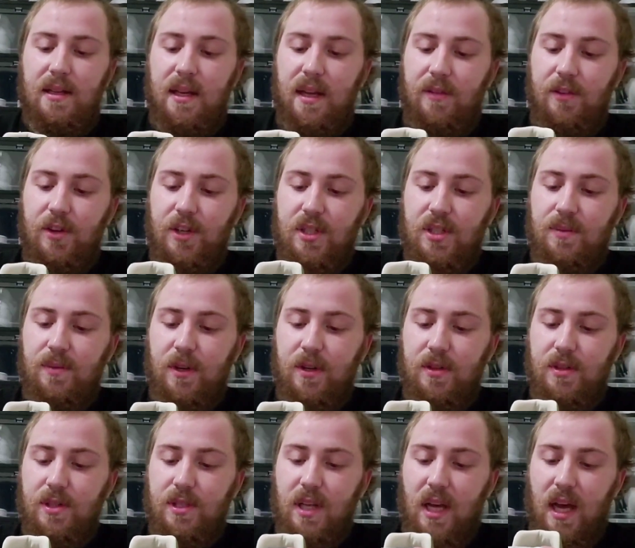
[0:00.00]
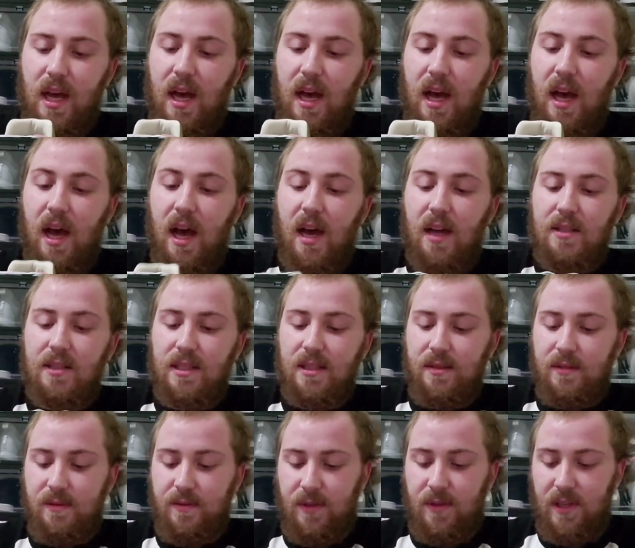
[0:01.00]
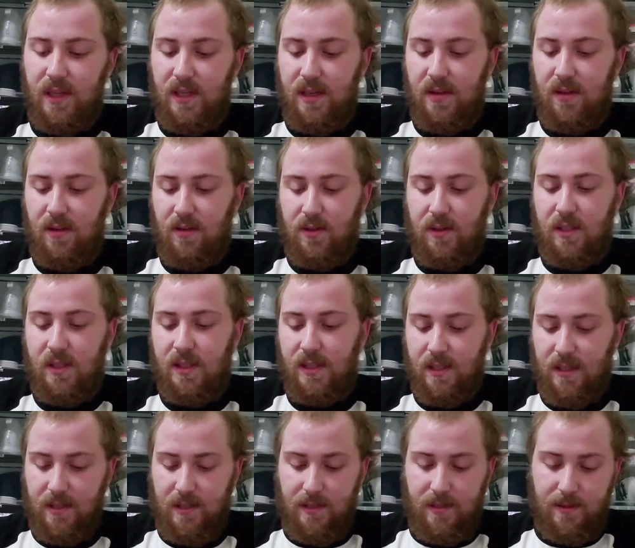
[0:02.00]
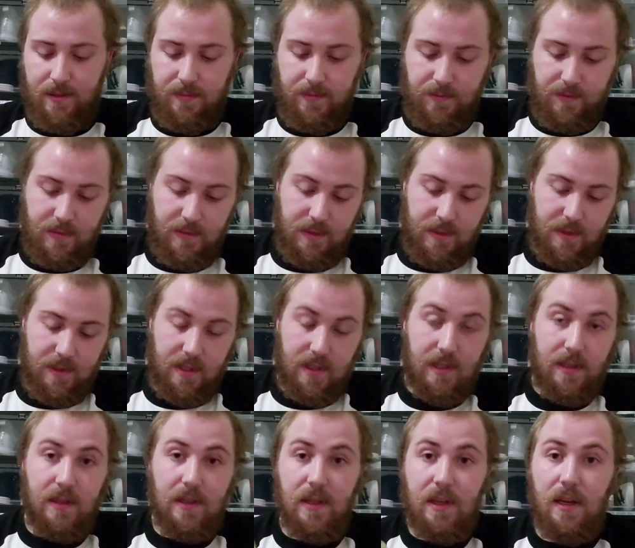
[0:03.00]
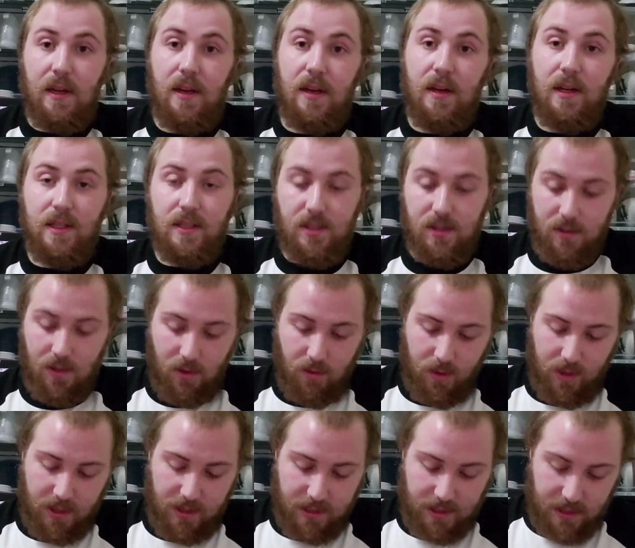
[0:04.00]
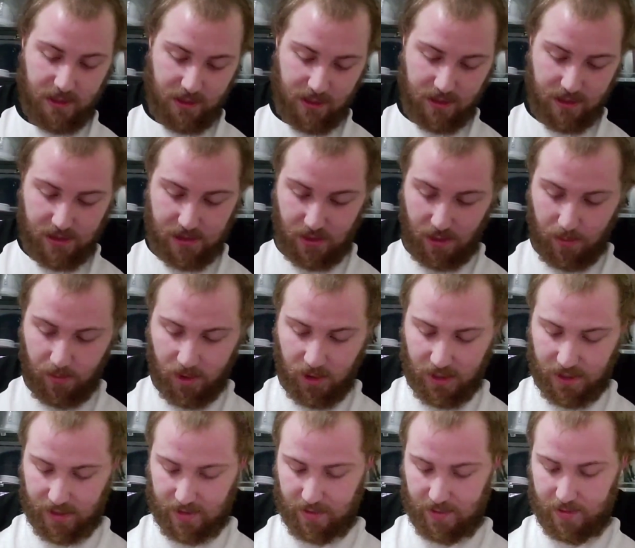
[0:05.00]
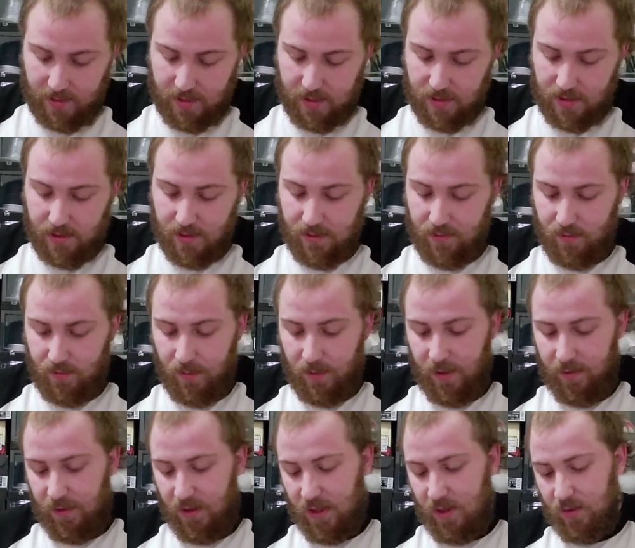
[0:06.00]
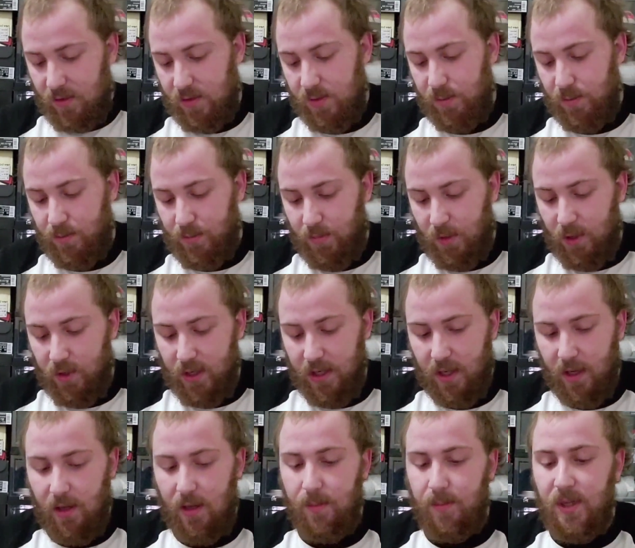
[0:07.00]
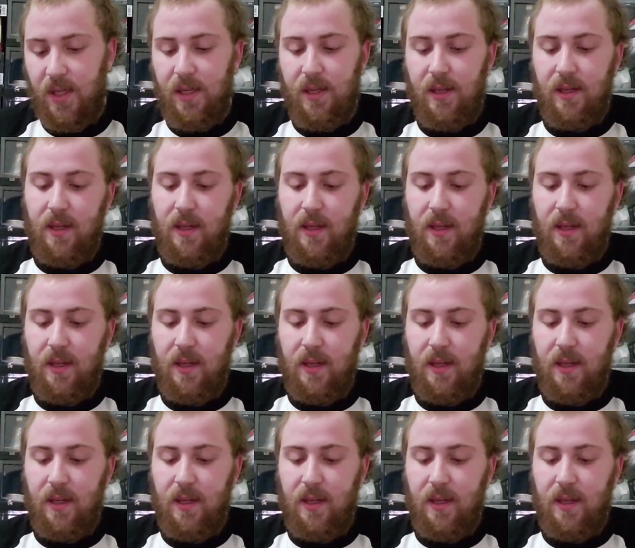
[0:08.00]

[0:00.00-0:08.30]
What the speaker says: Never expose to hot vehicles. All right, so don't wear these in the summer, I guess. Well, my vehicle's burning up.